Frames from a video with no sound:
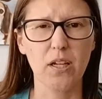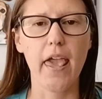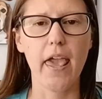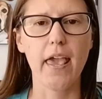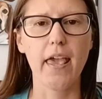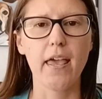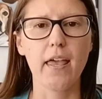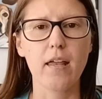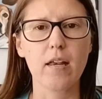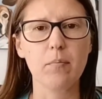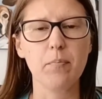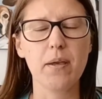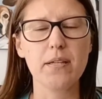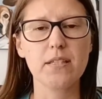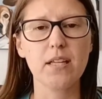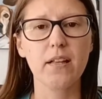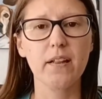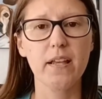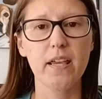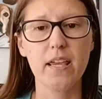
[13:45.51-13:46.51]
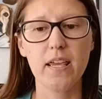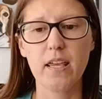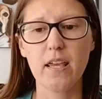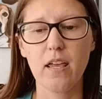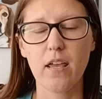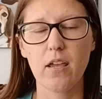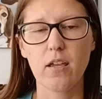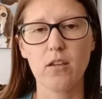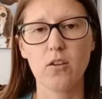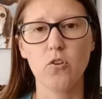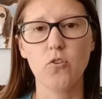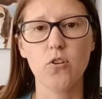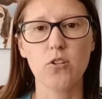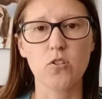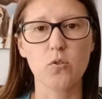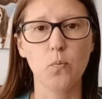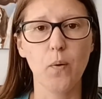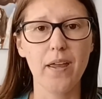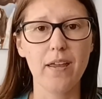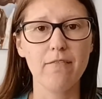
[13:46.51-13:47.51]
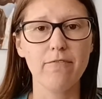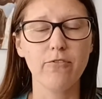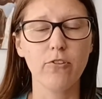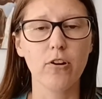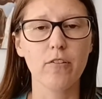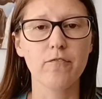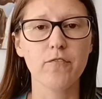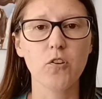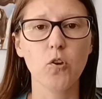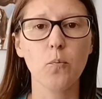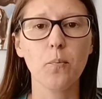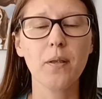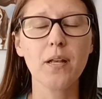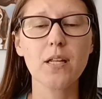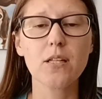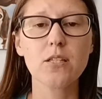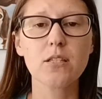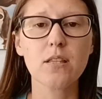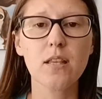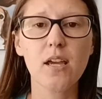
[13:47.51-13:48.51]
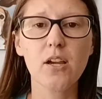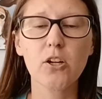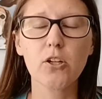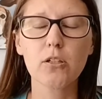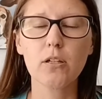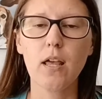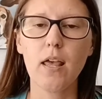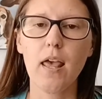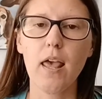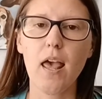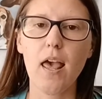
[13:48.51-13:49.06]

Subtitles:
And basically, you just wait for a few minutes there,